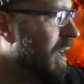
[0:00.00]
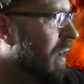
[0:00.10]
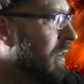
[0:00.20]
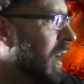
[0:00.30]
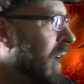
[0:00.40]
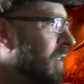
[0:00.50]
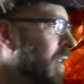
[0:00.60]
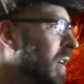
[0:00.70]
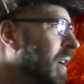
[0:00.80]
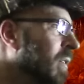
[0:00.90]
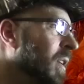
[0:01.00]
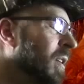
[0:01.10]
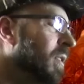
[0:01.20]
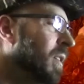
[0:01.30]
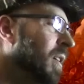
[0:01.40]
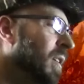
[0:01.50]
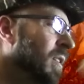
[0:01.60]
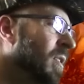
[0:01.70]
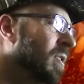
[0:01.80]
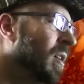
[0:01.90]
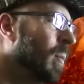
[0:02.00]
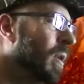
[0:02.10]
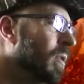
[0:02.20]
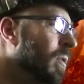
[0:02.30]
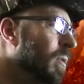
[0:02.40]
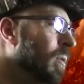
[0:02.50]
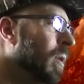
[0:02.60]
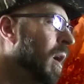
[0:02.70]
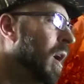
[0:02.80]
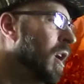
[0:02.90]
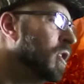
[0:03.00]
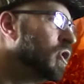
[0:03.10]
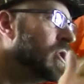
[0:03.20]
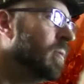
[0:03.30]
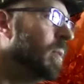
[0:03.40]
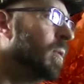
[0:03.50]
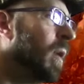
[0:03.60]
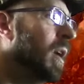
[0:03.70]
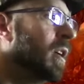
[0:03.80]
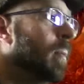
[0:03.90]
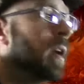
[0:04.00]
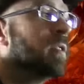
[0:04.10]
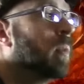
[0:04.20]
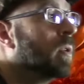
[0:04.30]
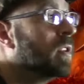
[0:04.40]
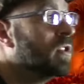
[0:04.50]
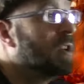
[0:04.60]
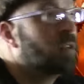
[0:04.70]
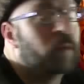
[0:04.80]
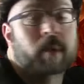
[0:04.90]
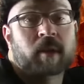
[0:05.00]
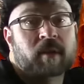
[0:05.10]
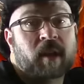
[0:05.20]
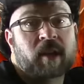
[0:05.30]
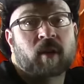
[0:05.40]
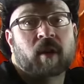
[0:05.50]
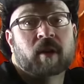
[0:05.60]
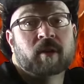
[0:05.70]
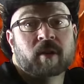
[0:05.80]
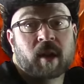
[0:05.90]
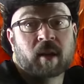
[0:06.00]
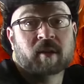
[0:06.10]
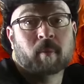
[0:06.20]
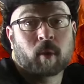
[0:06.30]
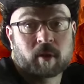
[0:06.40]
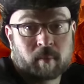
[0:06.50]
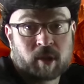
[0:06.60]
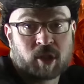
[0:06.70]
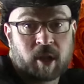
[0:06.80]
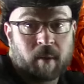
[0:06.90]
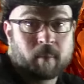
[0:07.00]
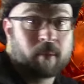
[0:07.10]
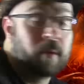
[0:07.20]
audacity of it is again, this is someone who shouldn't be writing about sports in general because they don't understand sportsmanship